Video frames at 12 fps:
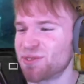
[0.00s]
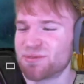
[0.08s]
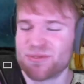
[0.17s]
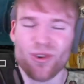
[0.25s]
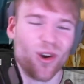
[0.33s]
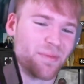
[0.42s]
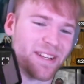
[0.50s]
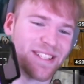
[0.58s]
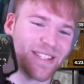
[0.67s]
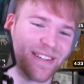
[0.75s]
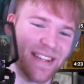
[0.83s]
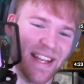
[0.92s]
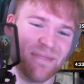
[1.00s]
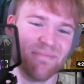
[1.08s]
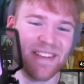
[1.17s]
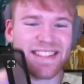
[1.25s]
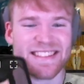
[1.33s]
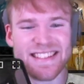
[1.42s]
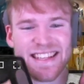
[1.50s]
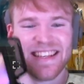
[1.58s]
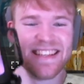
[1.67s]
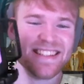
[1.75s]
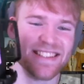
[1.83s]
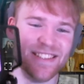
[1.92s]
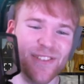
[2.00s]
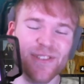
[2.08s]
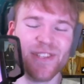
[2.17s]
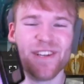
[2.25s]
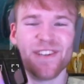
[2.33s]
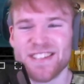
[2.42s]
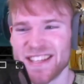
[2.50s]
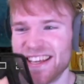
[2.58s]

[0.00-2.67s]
performance on NBC's New Year's